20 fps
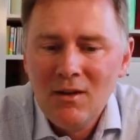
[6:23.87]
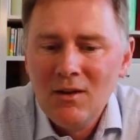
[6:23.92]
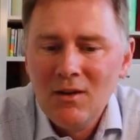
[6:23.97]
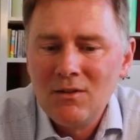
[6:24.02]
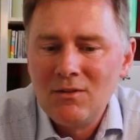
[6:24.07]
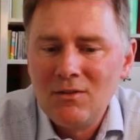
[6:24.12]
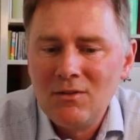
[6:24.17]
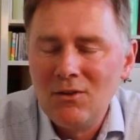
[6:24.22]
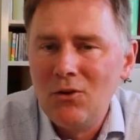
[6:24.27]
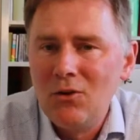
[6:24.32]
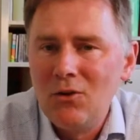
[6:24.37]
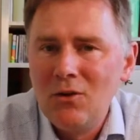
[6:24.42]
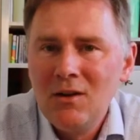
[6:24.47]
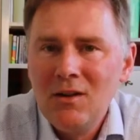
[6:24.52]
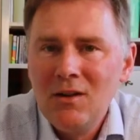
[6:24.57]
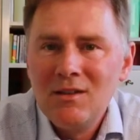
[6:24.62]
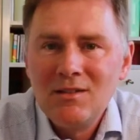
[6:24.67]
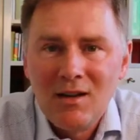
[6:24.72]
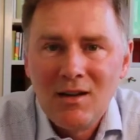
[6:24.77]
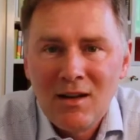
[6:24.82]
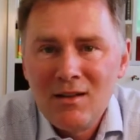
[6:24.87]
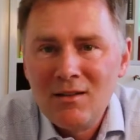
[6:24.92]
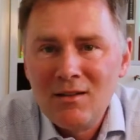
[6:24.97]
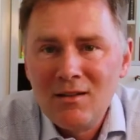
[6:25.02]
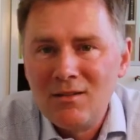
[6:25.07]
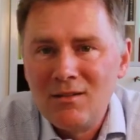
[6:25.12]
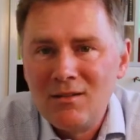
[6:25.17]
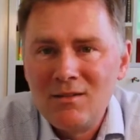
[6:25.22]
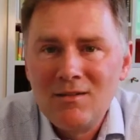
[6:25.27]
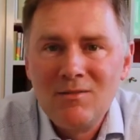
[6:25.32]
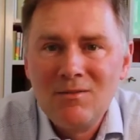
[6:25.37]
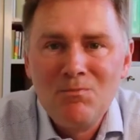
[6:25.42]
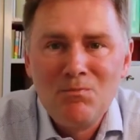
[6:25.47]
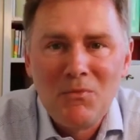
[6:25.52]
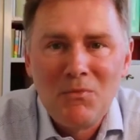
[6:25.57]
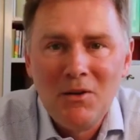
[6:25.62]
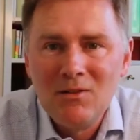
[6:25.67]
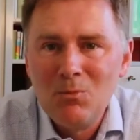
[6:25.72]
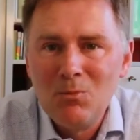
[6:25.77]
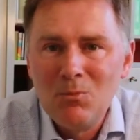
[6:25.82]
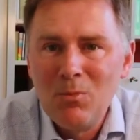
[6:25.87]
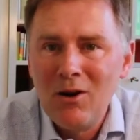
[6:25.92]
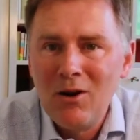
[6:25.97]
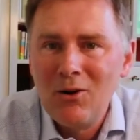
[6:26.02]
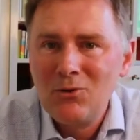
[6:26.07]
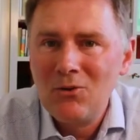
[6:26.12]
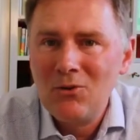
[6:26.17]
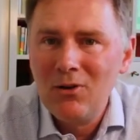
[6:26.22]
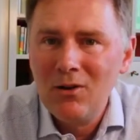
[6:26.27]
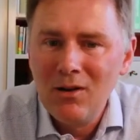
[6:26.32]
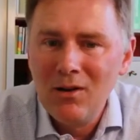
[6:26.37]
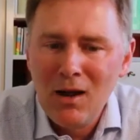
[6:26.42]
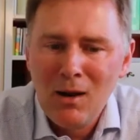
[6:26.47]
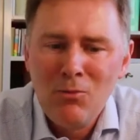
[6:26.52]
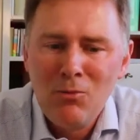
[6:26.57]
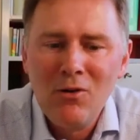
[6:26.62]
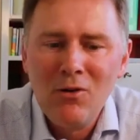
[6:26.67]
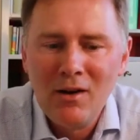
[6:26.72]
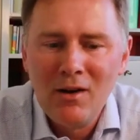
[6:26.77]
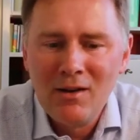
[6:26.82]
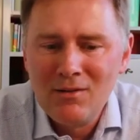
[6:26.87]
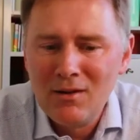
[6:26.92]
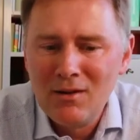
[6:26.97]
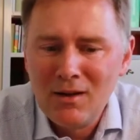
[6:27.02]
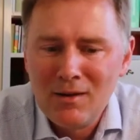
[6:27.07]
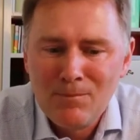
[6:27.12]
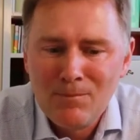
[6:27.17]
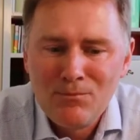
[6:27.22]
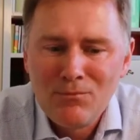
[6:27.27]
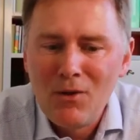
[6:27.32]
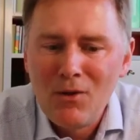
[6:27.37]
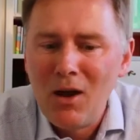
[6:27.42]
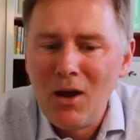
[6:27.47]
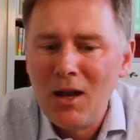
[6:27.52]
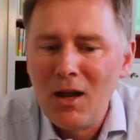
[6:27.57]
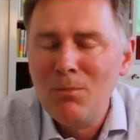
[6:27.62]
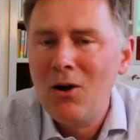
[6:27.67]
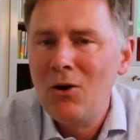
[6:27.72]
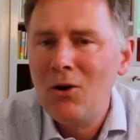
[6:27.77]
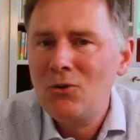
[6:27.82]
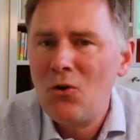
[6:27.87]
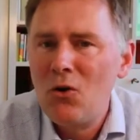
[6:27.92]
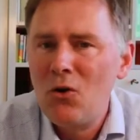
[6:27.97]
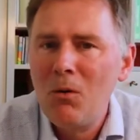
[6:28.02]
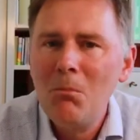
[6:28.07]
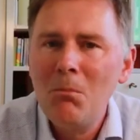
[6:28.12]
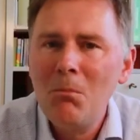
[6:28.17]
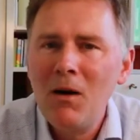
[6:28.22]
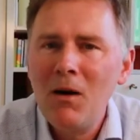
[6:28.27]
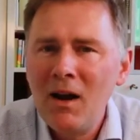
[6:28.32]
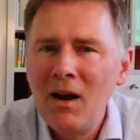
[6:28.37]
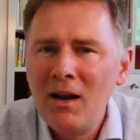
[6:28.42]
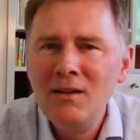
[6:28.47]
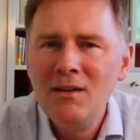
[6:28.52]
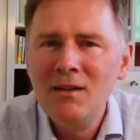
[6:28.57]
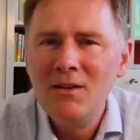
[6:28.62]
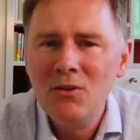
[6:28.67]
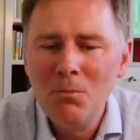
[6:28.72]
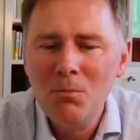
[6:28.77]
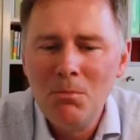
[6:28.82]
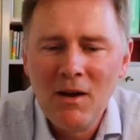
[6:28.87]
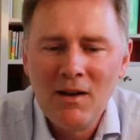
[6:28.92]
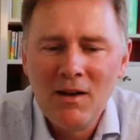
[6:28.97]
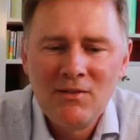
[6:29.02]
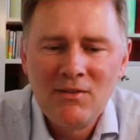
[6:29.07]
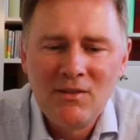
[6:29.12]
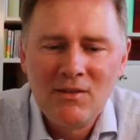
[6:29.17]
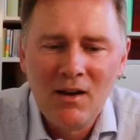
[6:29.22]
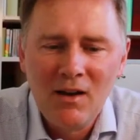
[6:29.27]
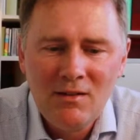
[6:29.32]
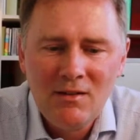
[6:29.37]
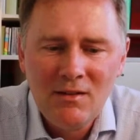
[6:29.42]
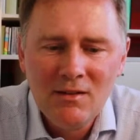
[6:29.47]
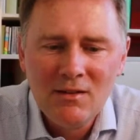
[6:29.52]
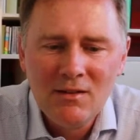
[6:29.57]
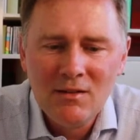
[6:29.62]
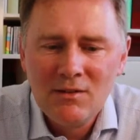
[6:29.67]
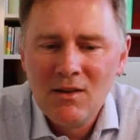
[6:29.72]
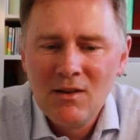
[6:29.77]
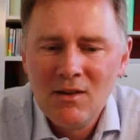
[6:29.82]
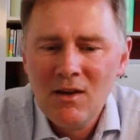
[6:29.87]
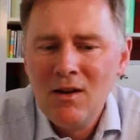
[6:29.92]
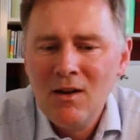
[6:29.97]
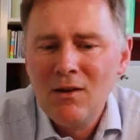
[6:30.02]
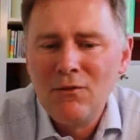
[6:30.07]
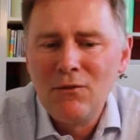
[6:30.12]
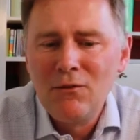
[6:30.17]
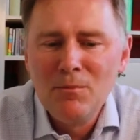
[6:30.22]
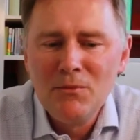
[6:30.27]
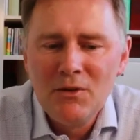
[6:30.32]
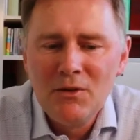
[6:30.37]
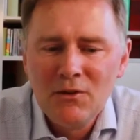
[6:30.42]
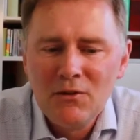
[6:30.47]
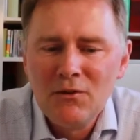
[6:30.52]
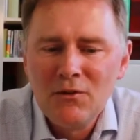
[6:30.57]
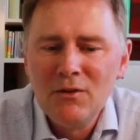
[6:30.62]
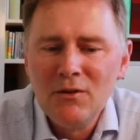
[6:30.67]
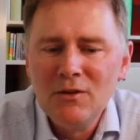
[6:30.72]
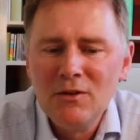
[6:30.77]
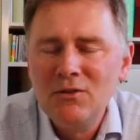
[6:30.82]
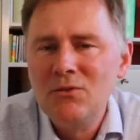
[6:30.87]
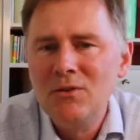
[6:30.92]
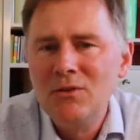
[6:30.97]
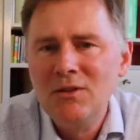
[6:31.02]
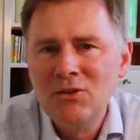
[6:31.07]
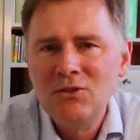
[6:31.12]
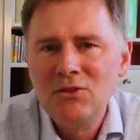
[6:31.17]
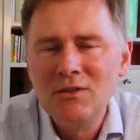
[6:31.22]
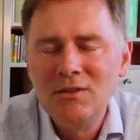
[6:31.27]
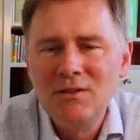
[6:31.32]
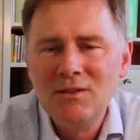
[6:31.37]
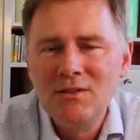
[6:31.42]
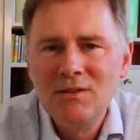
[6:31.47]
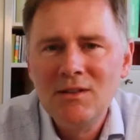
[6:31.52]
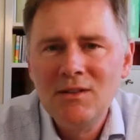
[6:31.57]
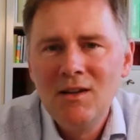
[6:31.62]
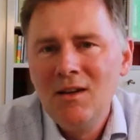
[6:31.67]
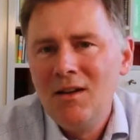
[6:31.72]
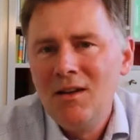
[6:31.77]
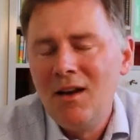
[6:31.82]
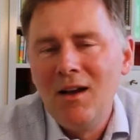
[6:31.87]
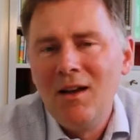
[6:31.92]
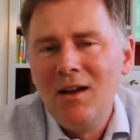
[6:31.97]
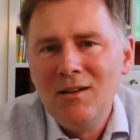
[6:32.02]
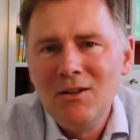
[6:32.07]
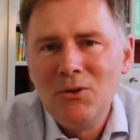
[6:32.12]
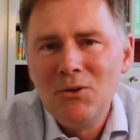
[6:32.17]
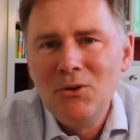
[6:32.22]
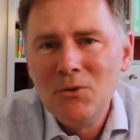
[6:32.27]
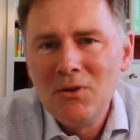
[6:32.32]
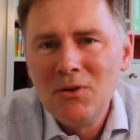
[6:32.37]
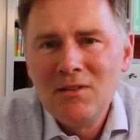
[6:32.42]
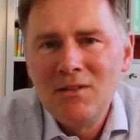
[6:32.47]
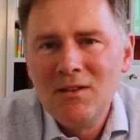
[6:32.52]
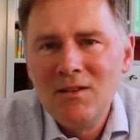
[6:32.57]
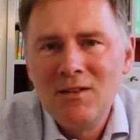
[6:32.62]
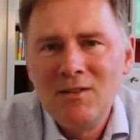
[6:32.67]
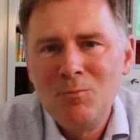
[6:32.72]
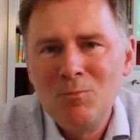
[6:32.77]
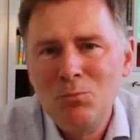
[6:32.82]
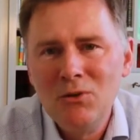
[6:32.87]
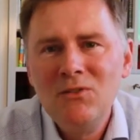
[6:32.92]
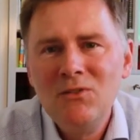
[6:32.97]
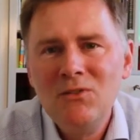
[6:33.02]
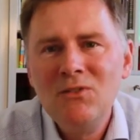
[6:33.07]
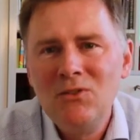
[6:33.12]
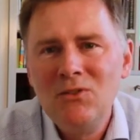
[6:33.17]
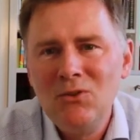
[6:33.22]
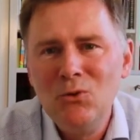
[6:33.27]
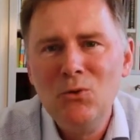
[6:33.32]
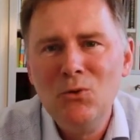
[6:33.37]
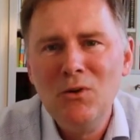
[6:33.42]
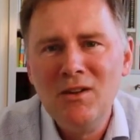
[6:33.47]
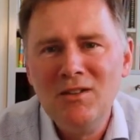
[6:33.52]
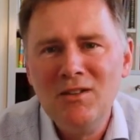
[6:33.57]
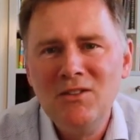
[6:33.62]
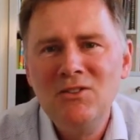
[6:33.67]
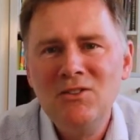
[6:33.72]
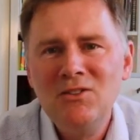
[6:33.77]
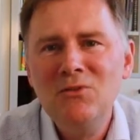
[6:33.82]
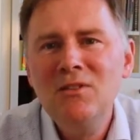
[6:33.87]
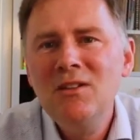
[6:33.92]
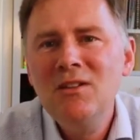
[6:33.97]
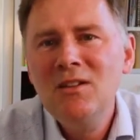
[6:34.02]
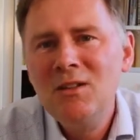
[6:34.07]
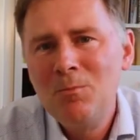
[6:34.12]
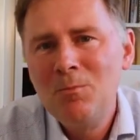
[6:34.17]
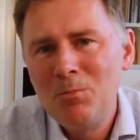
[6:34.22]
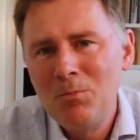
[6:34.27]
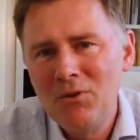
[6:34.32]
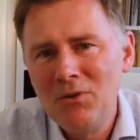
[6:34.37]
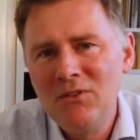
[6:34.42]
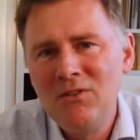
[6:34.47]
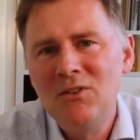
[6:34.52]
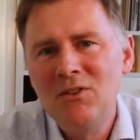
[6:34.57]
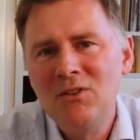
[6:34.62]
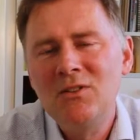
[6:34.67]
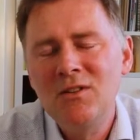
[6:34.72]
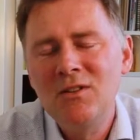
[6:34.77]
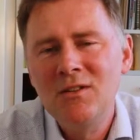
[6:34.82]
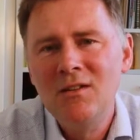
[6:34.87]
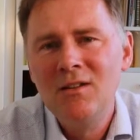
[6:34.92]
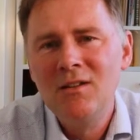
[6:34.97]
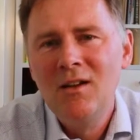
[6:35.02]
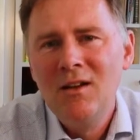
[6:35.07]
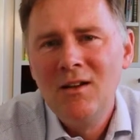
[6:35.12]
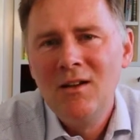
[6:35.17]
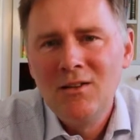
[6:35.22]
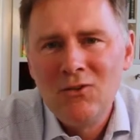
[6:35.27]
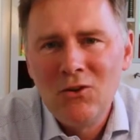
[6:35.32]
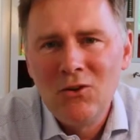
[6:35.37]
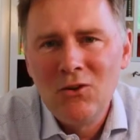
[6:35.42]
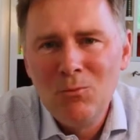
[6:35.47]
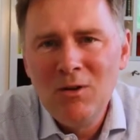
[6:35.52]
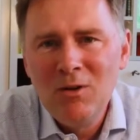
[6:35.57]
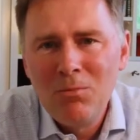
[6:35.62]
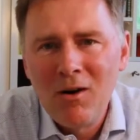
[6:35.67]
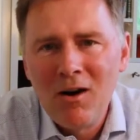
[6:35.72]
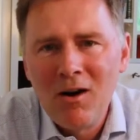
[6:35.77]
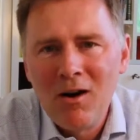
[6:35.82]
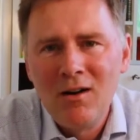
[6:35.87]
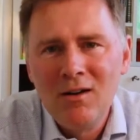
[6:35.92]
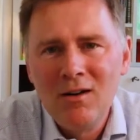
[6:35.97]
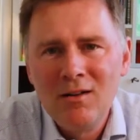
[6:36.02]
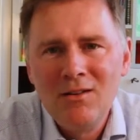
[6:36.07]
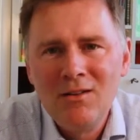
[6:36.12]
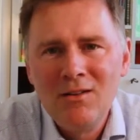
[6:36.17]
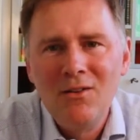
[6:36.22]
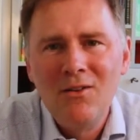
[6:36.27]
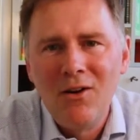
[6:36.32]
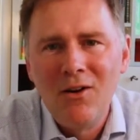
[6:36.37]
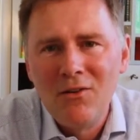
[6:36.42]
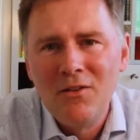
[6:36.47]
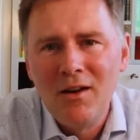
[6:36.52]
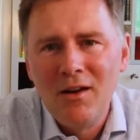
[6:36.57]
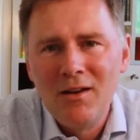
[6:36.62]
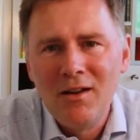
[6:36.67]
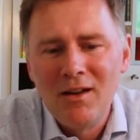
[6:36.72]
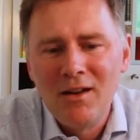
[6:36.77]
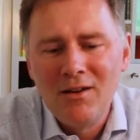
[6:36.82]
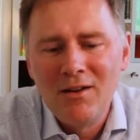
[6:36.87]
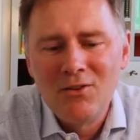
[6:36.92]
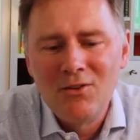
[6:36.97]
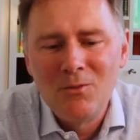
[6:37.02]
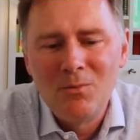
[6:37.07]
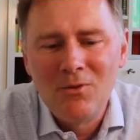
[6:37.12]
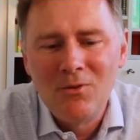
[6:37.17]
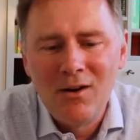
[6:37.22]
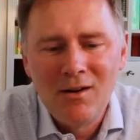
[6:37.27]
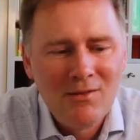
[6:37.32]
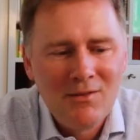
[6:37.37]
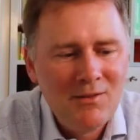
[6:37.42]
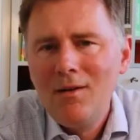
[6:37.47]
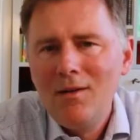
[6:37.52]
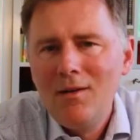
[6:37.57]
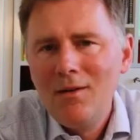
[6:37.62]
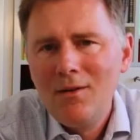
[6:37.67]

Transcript: So, science is about collaborating and about combining the best ideas from different traditions, and linguistics puts you in a unique position to be part of that enterprise.